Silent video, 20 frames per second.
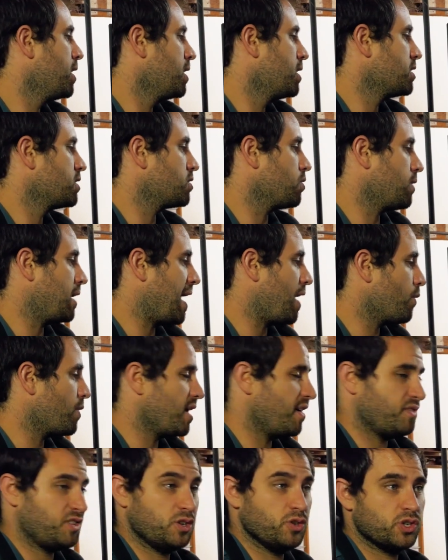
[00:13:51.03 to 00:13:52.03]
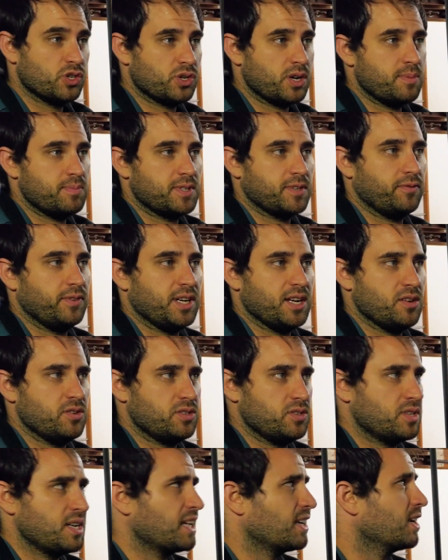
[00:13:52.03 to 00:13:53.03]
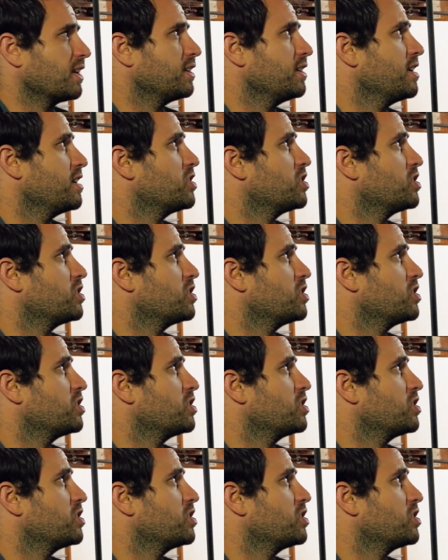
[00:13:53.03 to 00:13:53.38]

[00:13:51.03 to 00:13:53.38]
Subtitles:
So now we have 2 streams of video, so technically